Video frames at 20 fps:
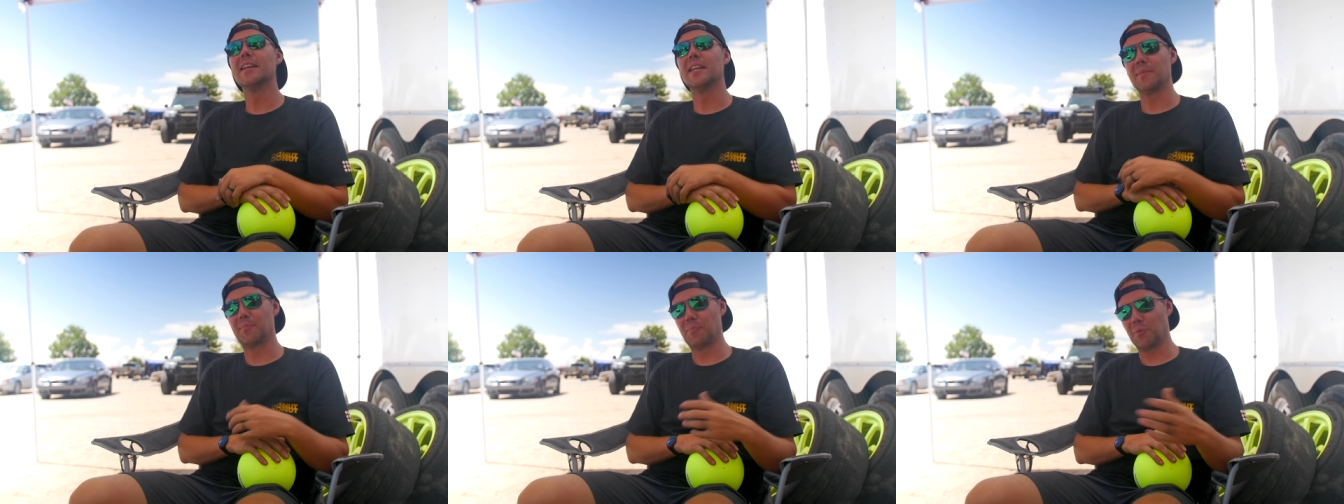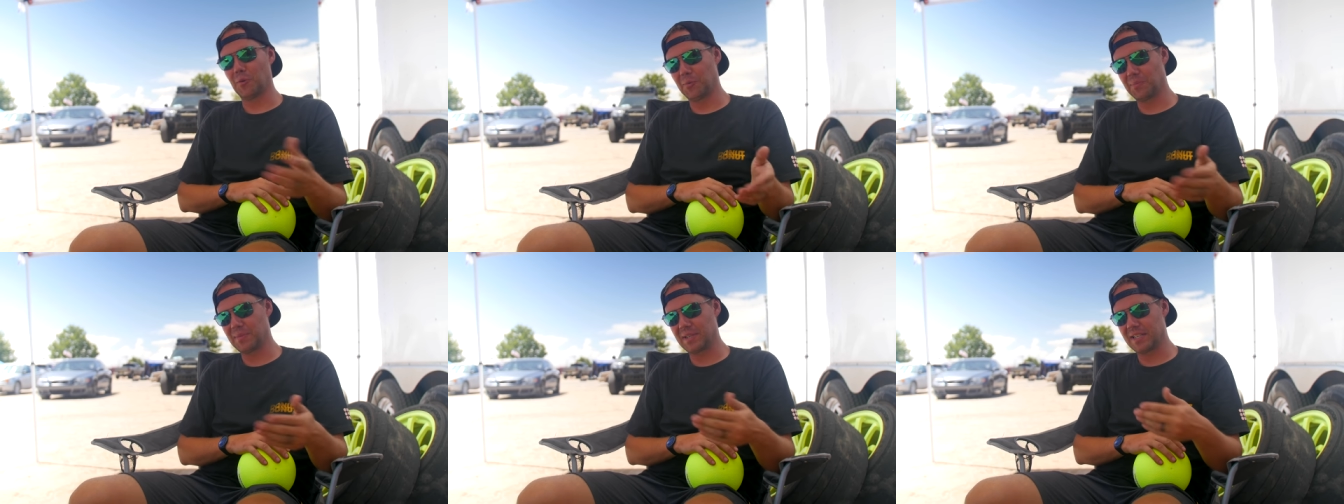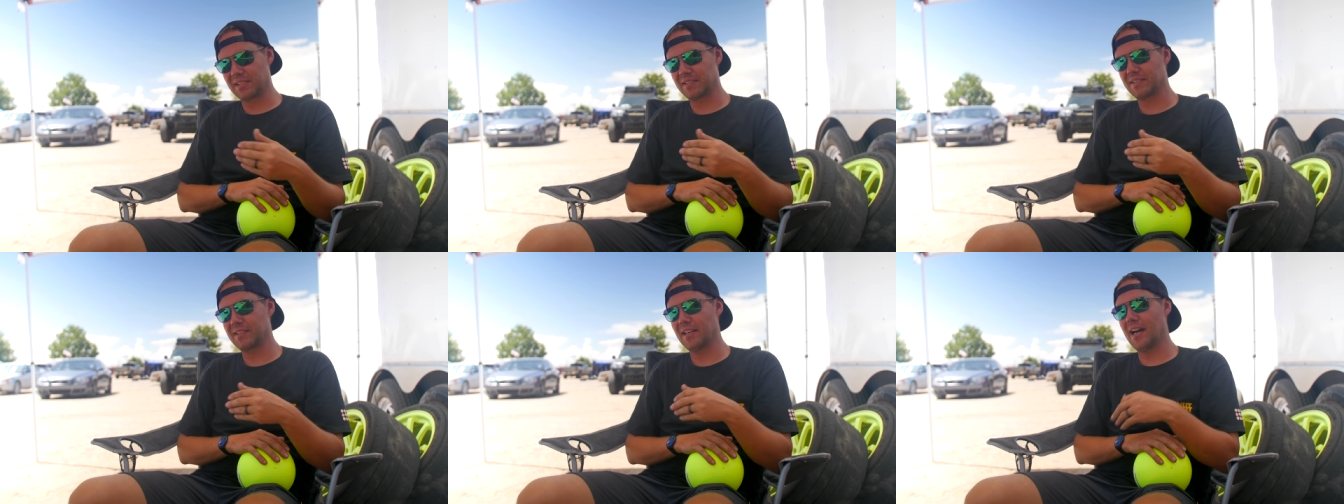He pulled me
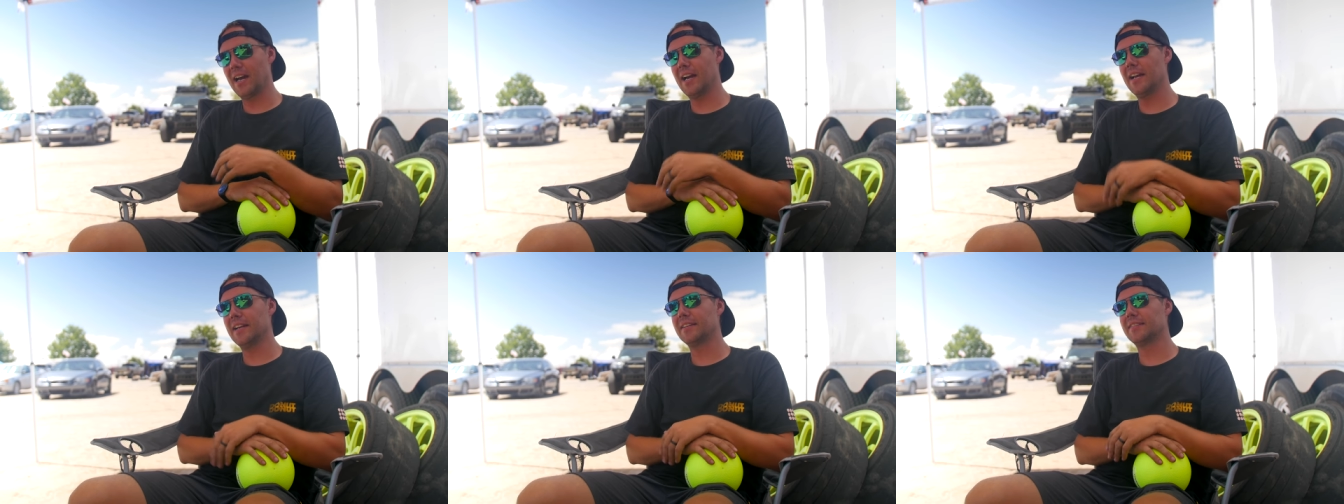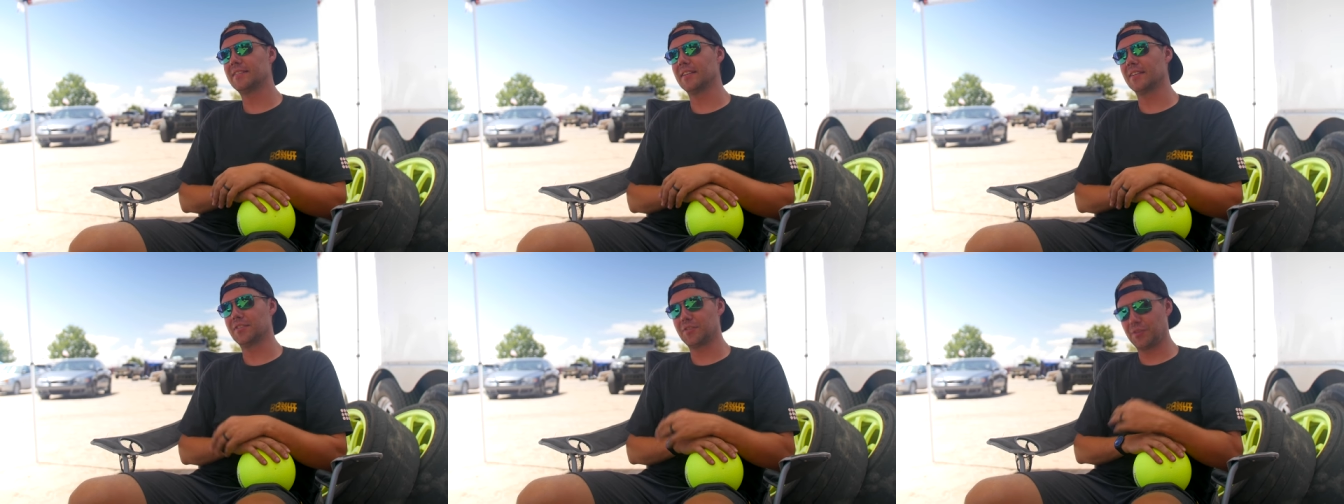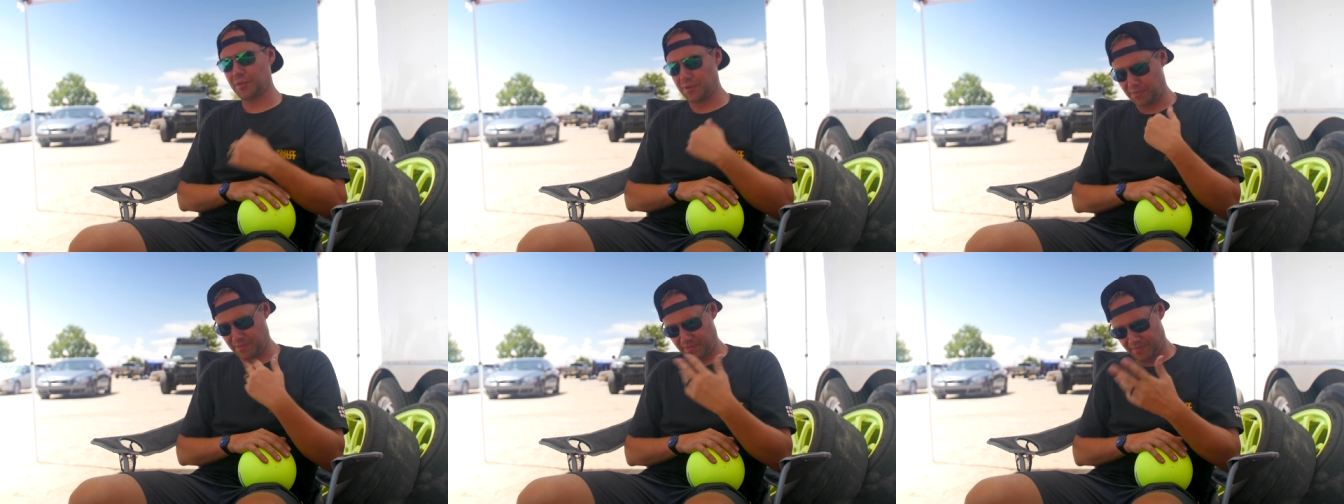aside. He said,
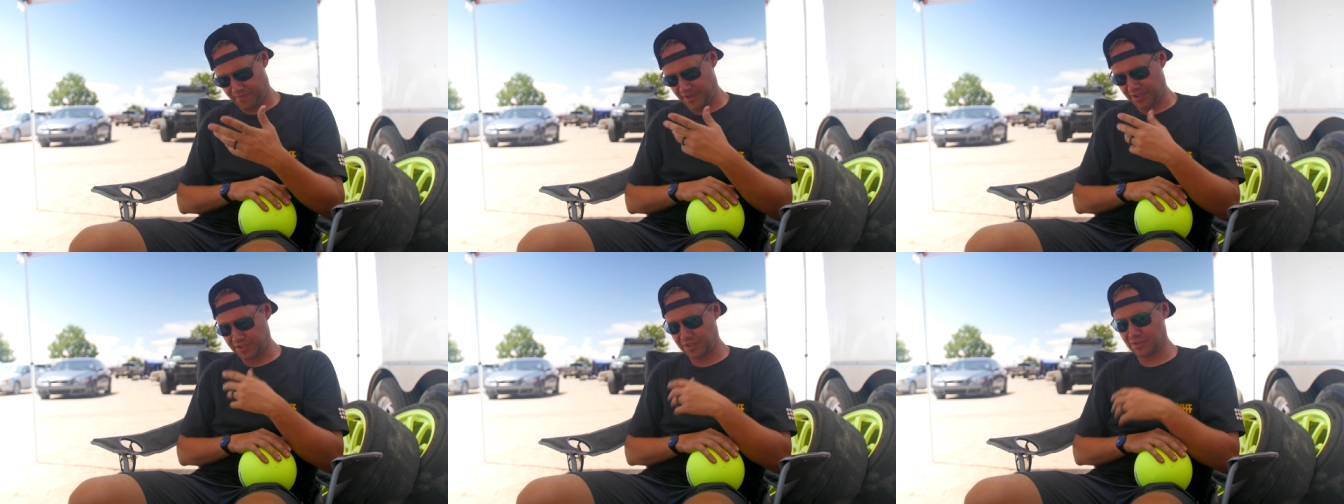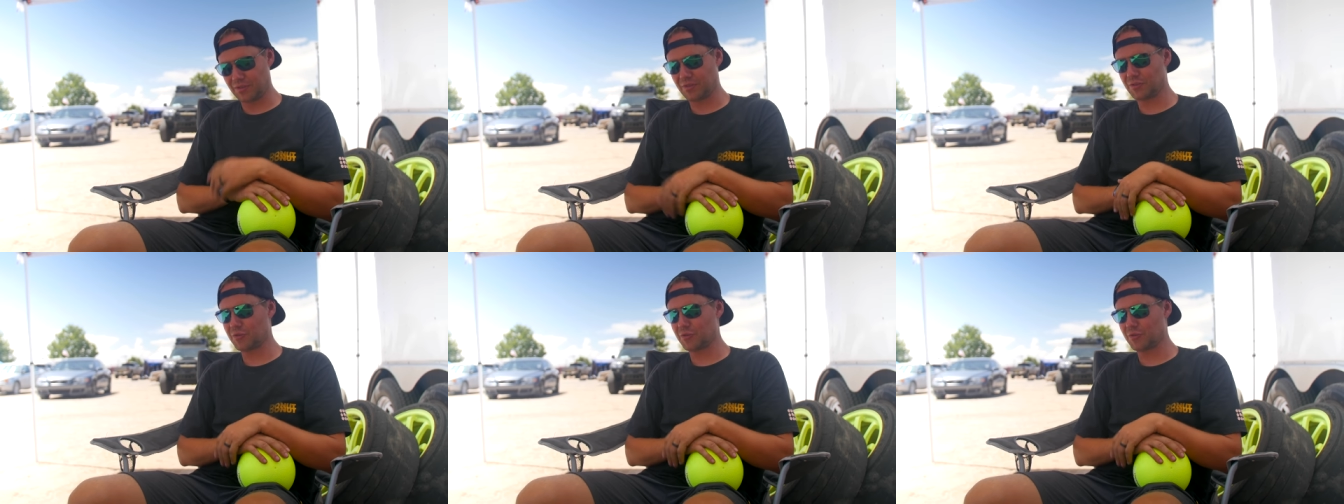so you're a professional